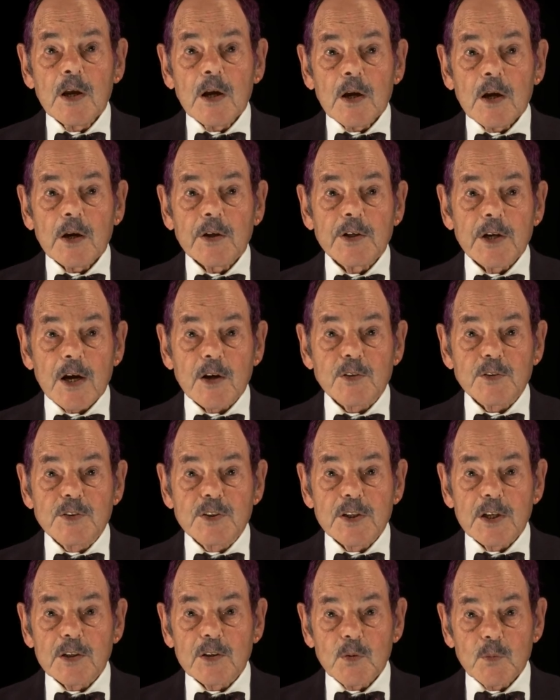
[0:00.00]

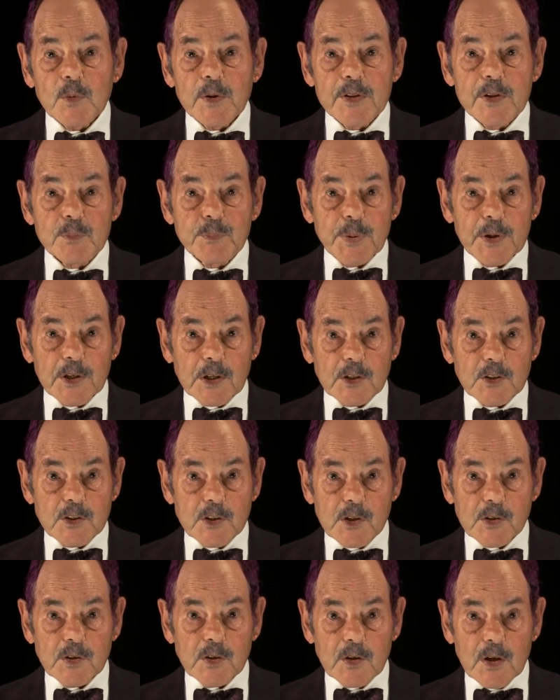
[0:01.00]
announcing with a
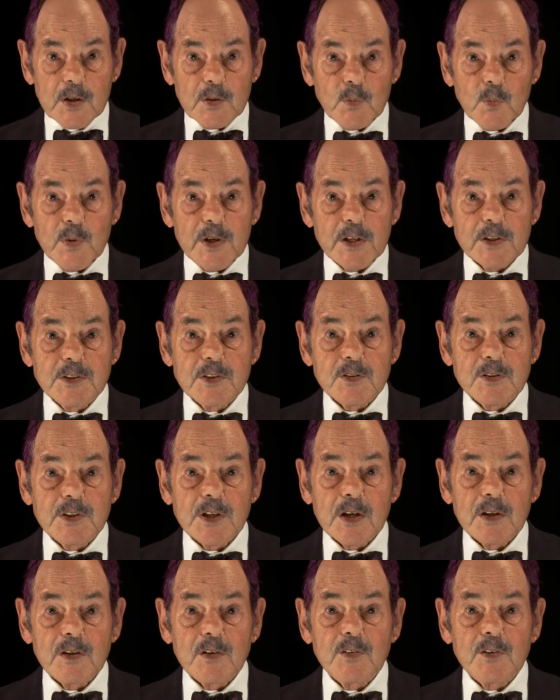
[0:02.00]
picture and where to
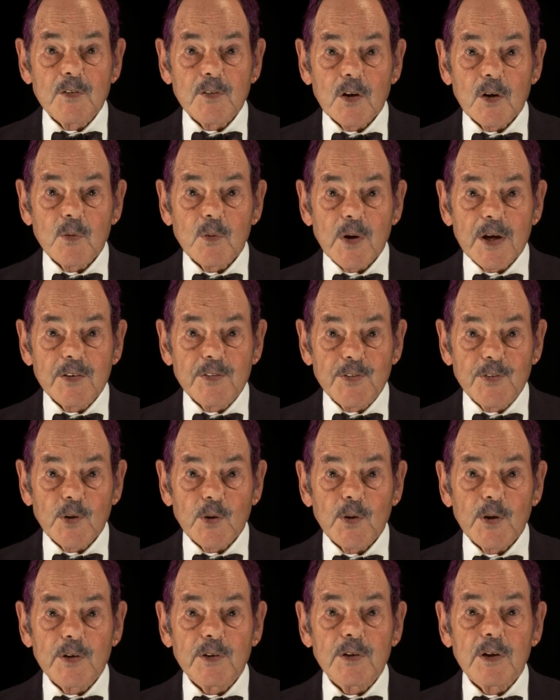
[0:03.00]
send away
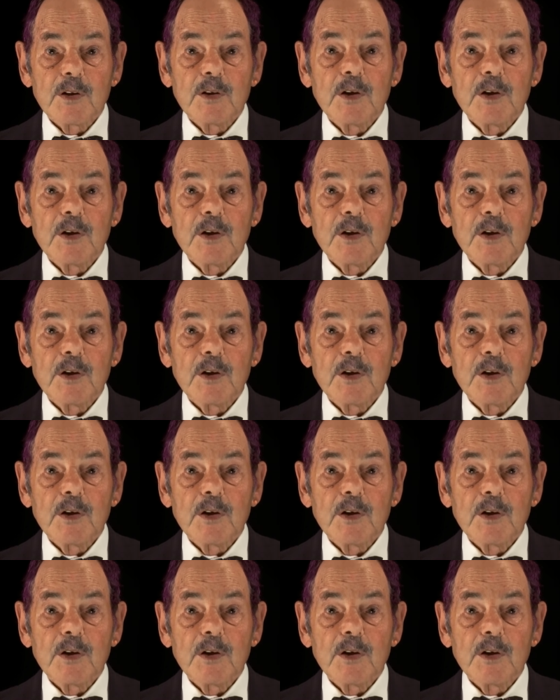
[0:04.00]
for it